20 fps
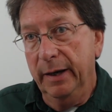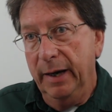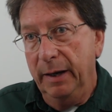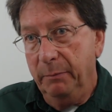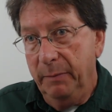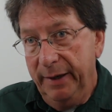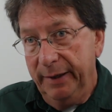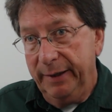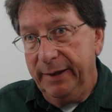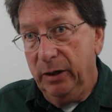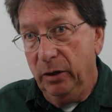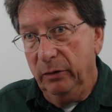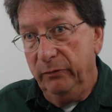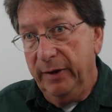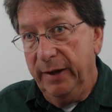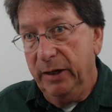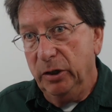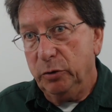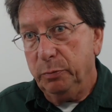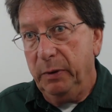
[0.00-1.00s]
A Medicare
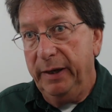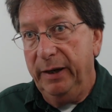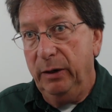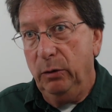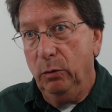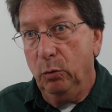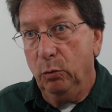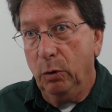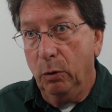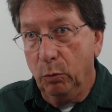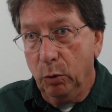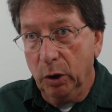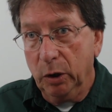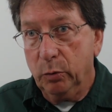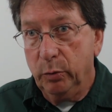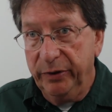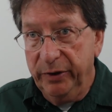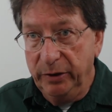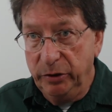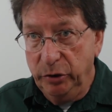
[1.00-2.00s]
Advantage plan will work
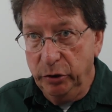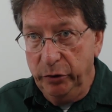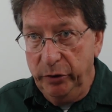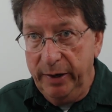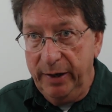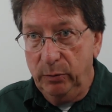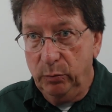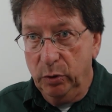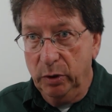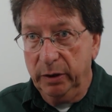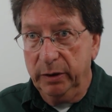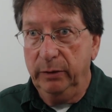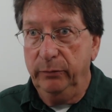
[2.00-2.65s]
within your network.